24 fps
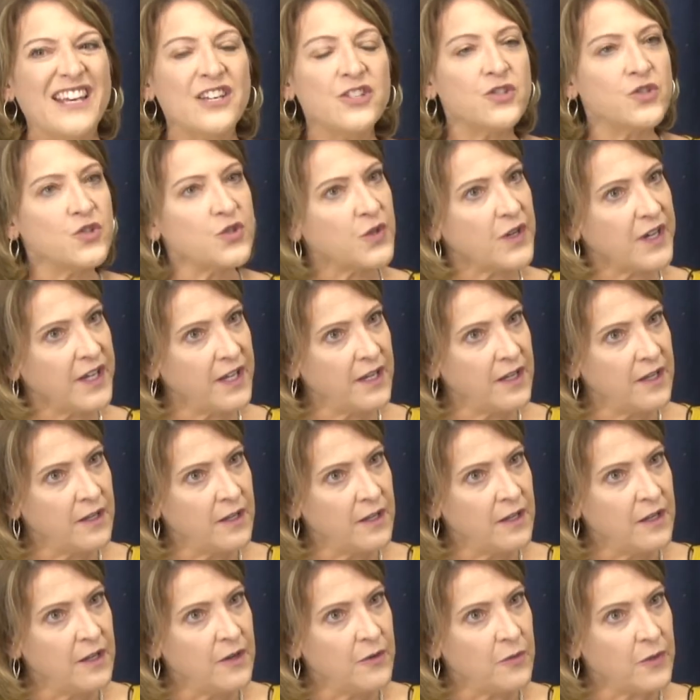history
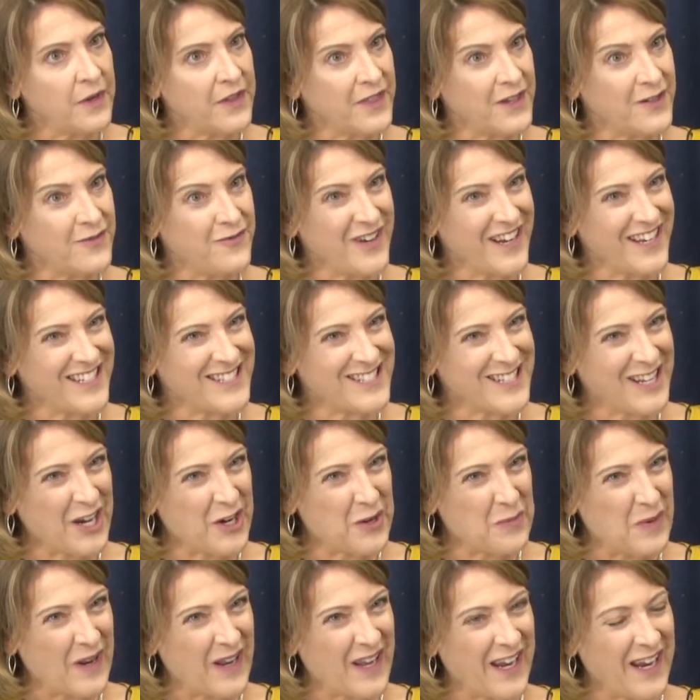with advanced
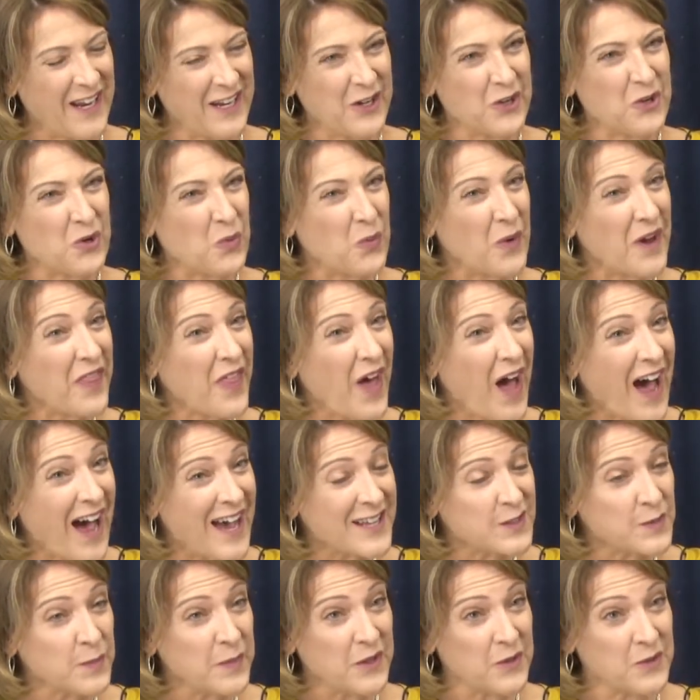care planning or with
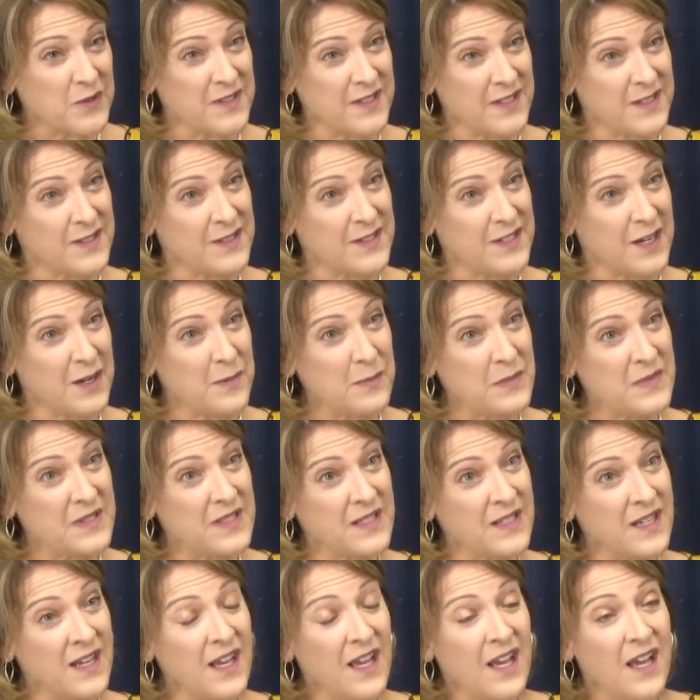hospital systems.